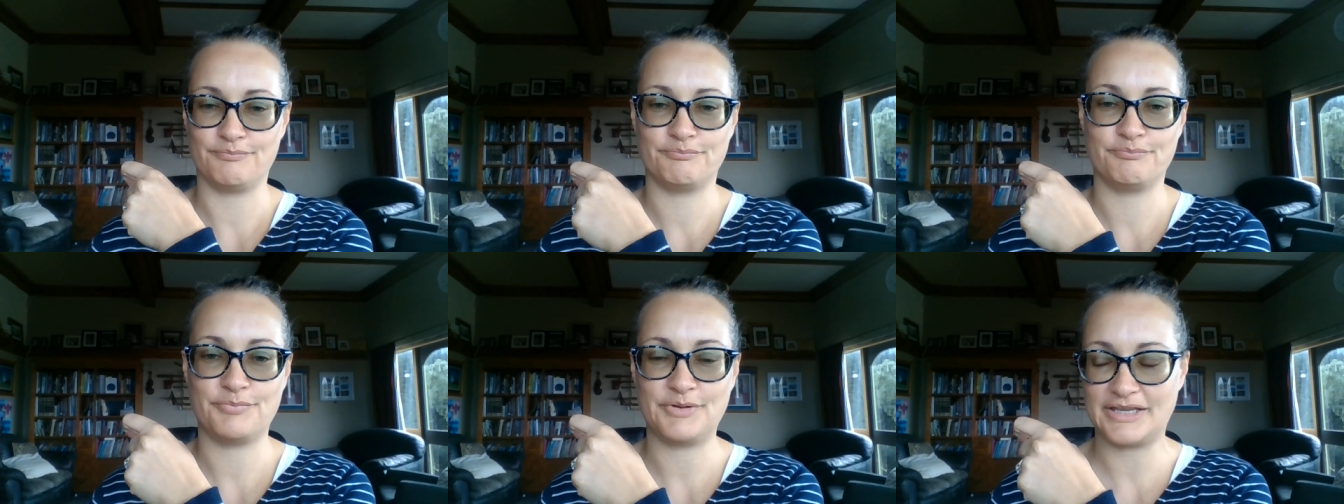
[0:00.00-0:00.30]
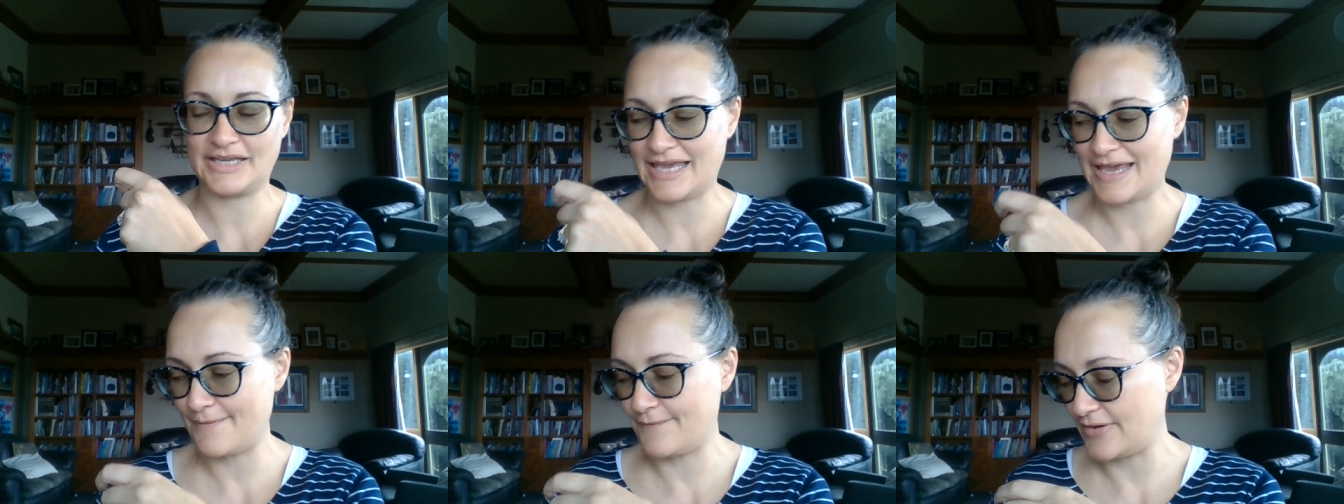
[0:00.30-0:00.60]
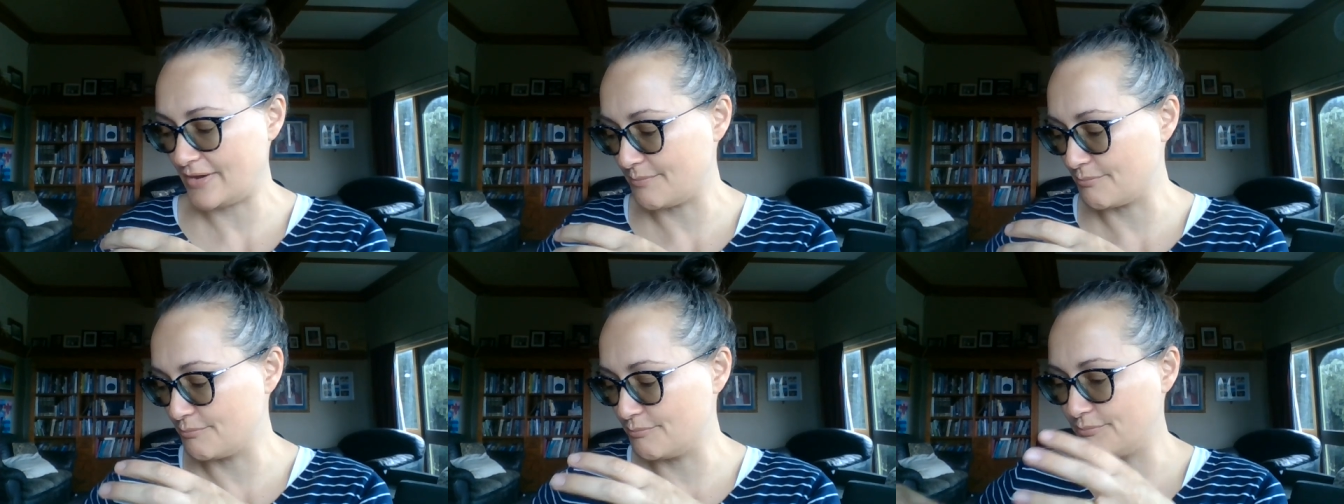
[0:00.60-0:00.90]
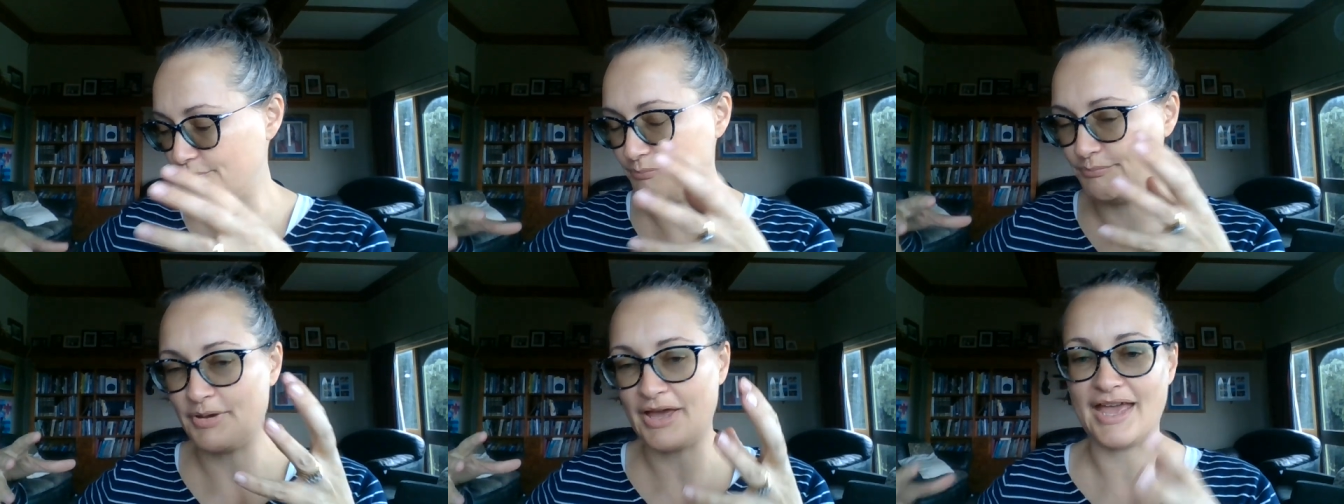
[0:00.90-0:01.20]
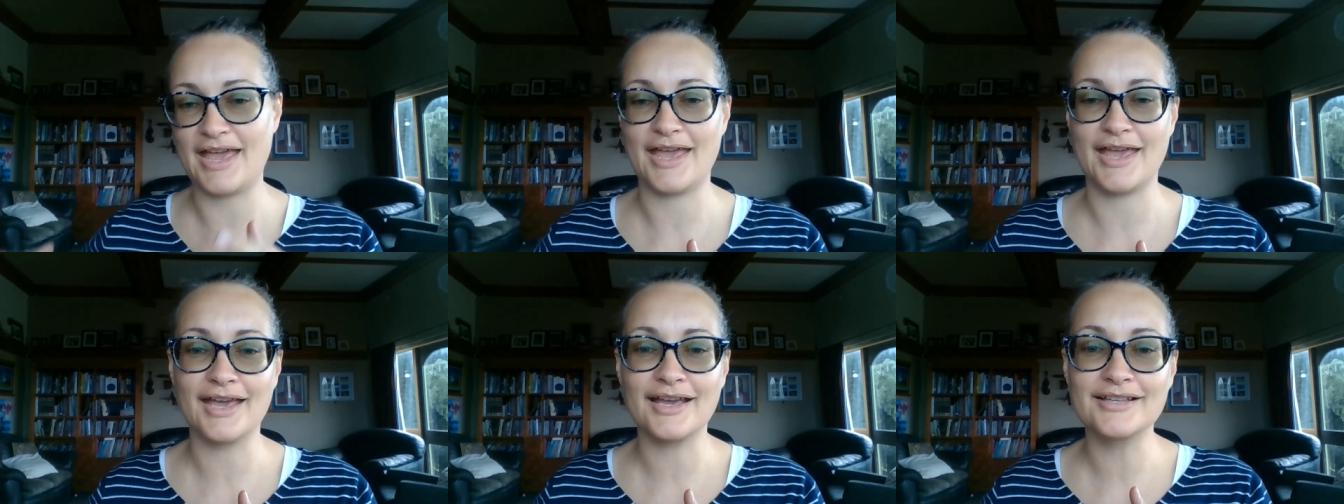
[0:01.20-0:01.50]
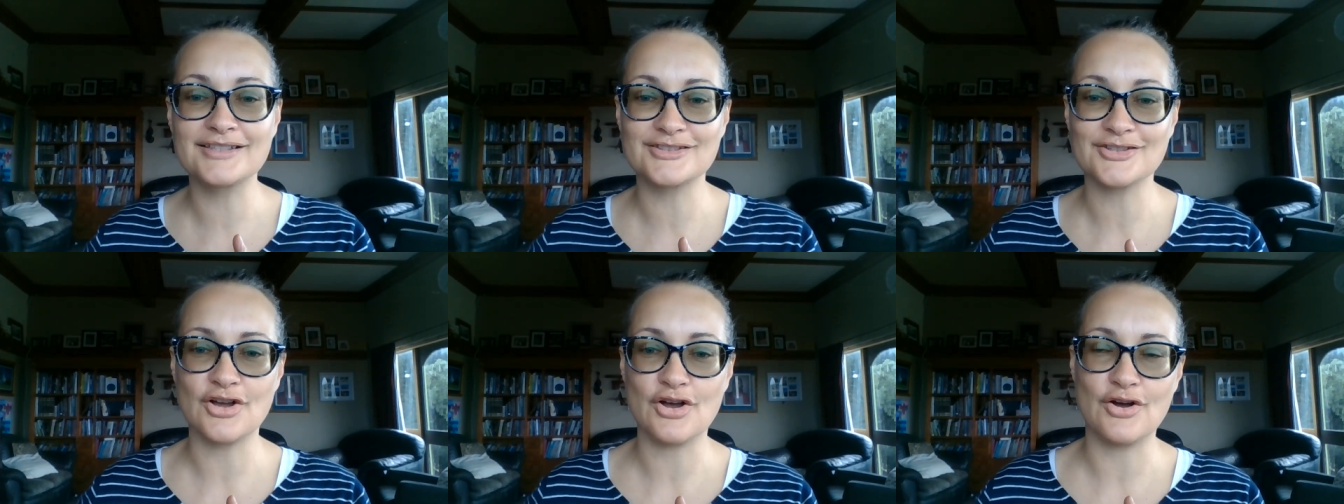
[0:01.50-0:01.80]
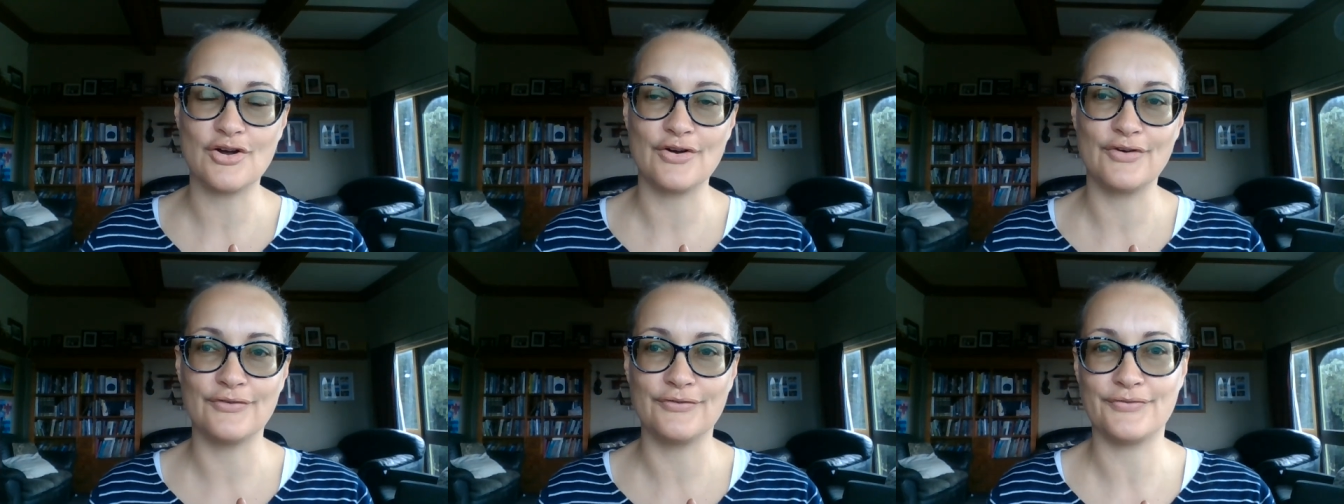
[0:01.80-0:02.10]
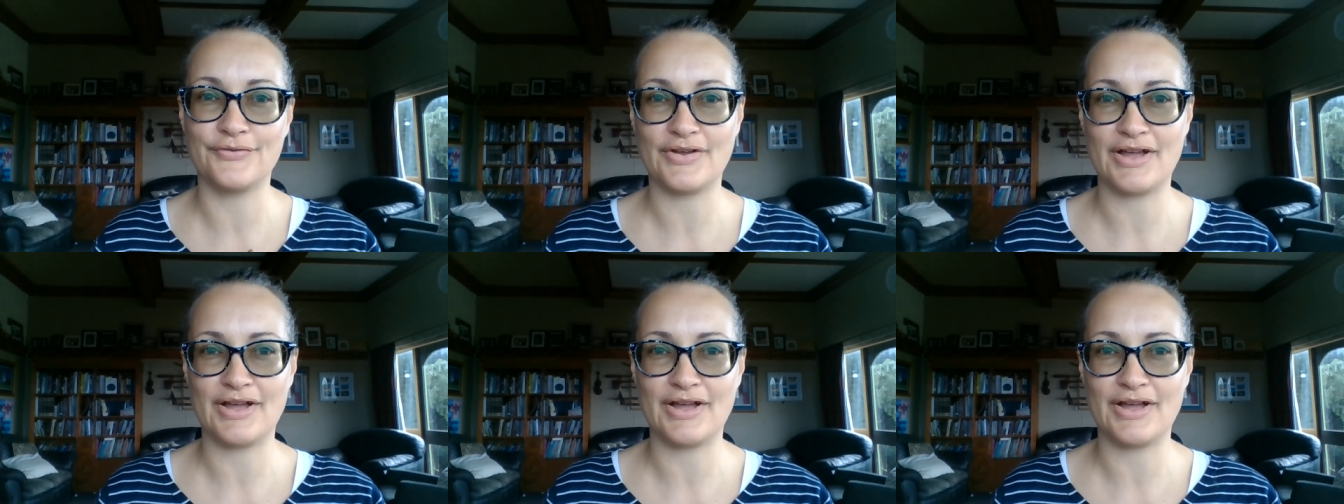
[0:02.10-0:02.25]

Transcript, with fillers: big heavy bags of